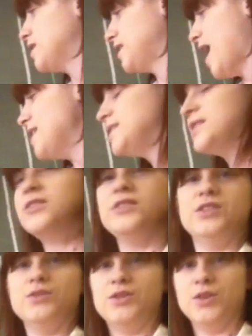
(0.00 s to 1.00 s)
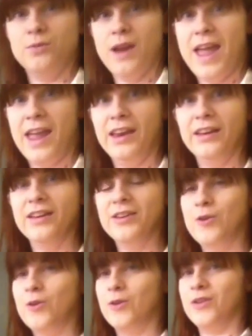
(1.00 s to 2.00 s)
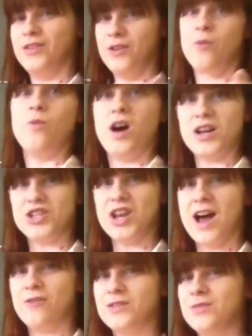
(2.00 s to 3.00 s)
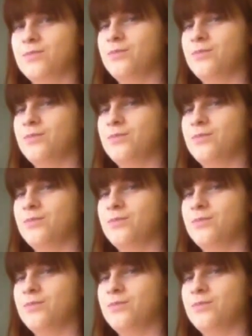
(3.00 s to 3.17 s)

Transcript: canceled due to rain, or wash out,